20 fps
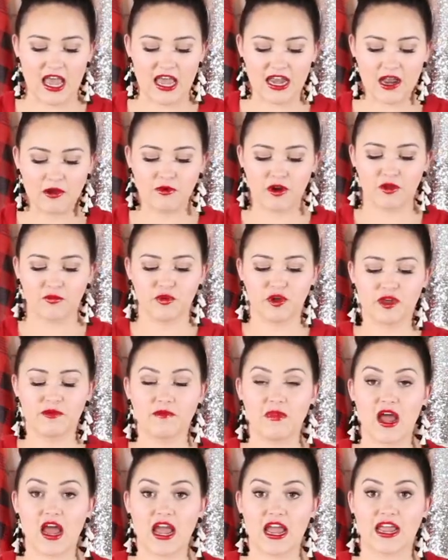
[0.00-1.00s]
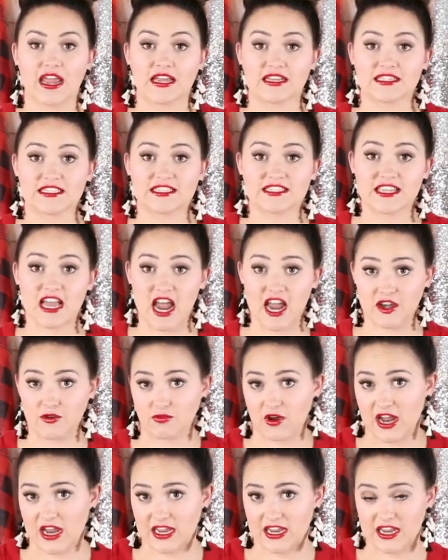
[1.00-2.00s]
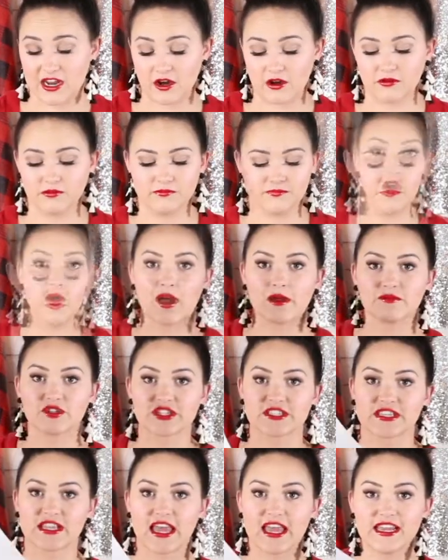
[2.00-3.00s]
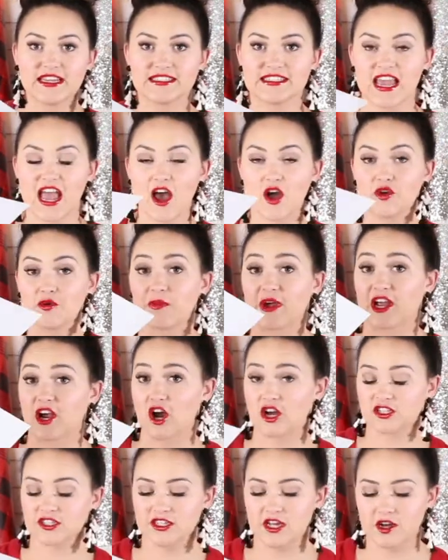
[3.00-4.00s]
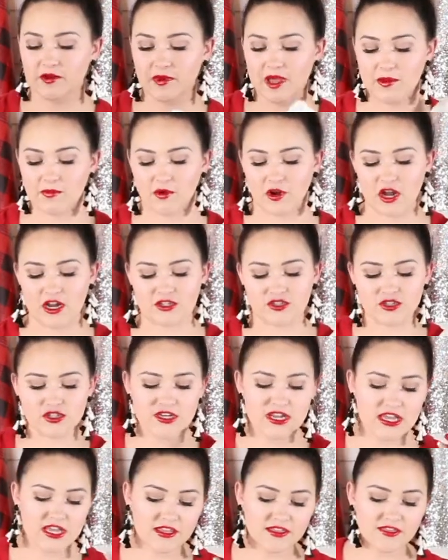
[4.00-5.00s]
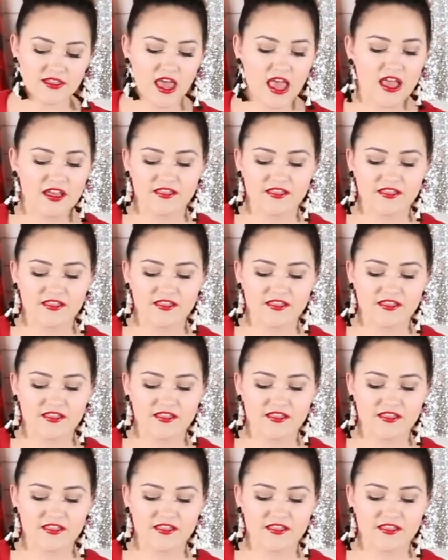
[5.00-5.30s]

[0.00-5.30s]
And I wanna put my design right here. So I'm just laying down my cardstock paper underneath.